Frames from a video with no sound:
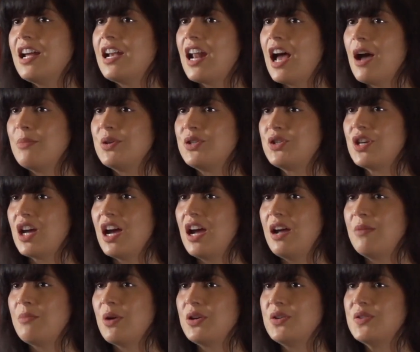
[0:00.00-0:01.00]
and how much
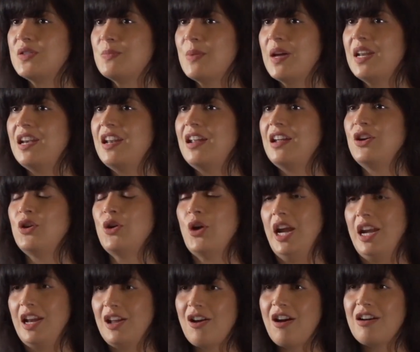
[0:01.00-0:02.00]
time are you spending
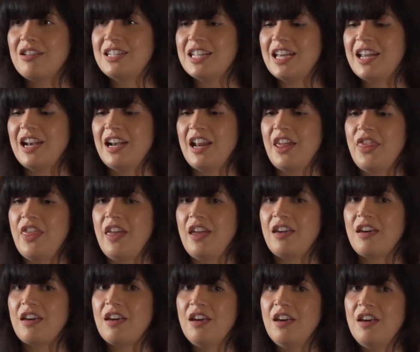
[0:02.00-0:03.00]
creating content? And I
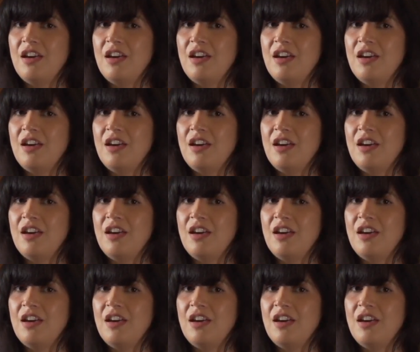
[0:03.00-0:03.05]
think